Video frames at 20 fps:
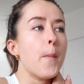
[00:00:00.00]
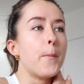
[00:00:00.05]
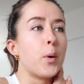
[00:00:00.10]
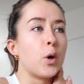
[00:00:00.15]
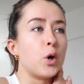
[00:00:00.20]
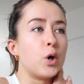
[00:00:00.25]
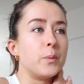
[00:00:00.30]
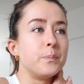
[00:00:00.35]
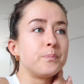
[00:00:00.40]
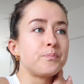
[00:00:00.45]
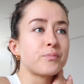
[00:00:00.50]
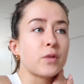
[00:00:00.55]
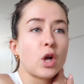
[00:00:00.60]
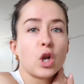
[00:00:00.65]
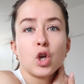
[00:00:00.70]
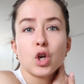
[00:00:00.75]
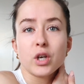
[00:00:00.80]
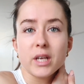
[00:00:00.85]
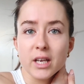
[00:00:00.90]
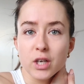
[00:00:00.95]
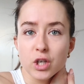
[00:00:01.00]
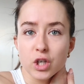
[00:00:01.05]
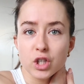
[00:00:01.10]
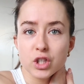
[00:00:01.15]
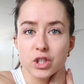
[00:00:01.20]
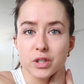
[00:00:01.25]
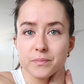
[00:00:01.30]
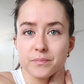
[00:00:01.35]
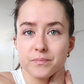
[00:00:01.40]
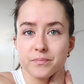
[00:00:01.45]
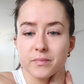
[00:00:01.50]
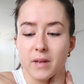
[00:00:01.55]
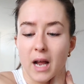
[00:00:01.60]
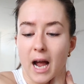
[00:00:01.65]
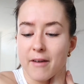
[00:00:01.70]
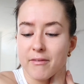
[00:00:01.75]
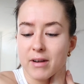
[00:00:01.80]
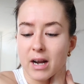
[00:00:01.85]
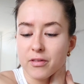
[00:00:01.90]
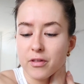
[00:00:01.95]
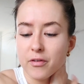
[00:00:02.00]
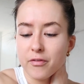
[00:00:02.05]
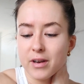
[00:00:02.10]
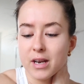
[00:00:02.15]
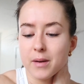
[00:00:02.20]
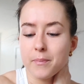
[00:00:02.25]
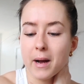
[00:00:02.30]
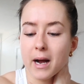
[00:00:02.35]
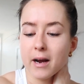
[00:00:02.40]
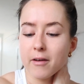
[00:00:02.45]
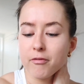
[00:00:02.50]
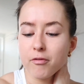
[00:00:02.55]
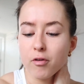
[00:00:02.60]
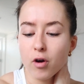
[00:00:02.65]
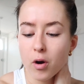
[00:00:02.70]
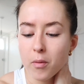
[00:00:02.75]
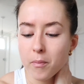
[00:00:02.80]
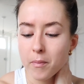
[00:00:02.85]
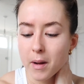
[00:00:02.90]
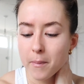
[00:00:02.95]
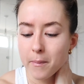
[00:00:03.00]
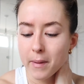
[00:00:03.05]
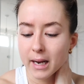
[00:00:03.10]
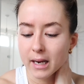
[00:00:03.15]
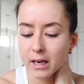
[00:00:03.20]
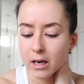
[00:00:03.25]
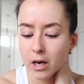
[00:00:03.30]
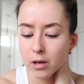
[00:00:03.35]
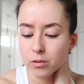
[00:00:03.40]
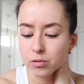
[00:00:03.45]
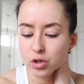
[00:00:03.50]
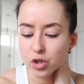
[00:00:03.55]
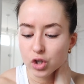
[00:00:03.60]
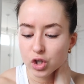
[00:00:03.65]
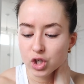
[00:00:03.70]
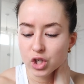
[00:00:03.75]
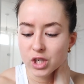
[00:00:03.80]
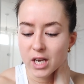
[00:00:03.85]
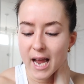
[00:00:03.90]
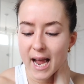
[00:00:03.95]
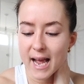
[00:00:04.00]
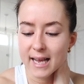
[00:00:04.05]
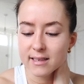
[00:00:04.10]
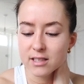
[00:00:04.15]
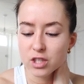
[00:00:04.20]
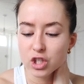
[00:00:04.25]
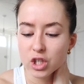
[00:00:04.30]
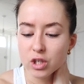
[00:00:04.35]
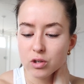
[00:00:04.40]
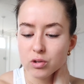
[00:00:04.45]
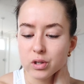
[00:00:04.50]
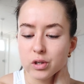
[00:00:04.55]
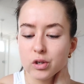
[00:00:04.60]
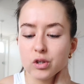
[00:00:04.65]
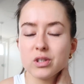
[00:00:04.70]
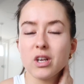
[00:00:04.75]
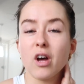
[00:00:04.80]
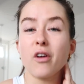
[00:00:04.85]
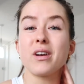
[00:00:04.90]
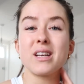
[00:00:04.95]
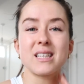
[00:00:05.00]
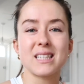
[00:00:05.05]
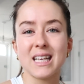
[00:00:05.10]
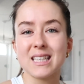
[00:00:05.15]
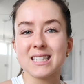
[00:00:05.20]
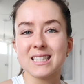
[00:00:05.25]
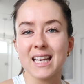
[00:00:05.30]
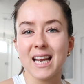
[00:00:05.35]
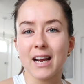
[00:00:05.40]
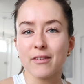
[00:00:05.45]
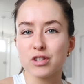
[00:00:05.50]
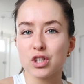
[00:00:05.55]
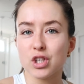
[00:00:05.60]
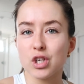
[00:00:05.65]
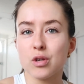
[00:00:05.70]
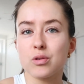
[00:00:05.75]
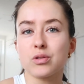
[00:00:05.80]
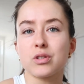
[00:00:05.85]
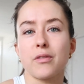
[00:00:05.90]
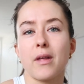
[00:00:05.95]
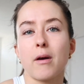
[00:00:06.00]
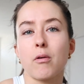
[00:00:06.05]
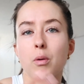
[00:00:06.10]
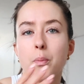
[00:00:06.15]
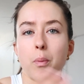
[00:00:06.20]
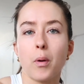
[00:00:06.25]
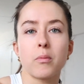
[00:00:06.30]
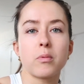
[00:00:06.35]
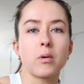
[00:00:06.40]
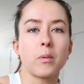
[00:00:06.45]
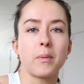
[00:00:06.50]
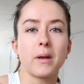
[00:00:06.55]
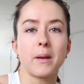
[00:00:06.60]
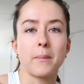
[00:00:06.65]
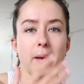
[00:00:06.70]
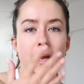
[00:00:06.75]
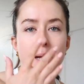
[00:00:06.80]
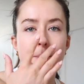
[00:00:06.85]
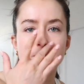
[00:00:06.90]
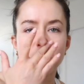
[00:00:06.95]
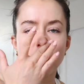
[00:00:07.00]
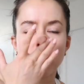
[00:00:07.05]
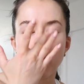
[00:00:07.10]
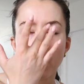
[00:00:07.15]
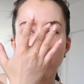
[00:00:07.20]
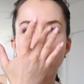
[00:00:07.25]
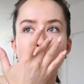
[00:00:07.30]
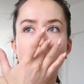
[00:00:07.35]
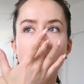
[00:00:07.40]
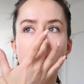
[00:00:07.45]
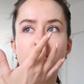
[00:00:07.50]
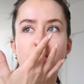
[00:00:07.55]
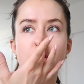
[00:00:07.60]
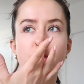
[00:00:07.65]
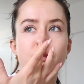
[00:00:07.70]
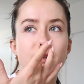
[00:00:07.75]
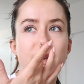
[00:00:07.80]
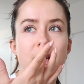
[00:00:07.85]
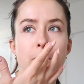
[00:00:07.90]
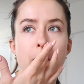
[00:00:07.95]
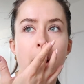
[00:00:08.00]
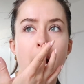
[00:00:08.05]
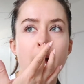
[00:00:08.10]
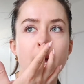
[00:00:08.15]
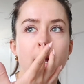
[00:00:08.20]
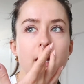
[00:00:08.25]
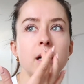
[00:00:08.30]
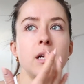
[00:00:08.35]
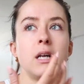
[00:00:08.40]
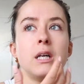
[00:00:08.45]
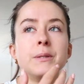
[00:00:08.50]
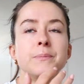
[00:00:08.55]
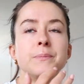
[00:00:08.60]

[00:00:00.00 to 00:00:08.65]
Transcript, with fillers: But looking good. I haven't had the feedback from my coach just yet. She usually does that on a Saturday afternoon, so that will probably be, I'll probably wait for feedback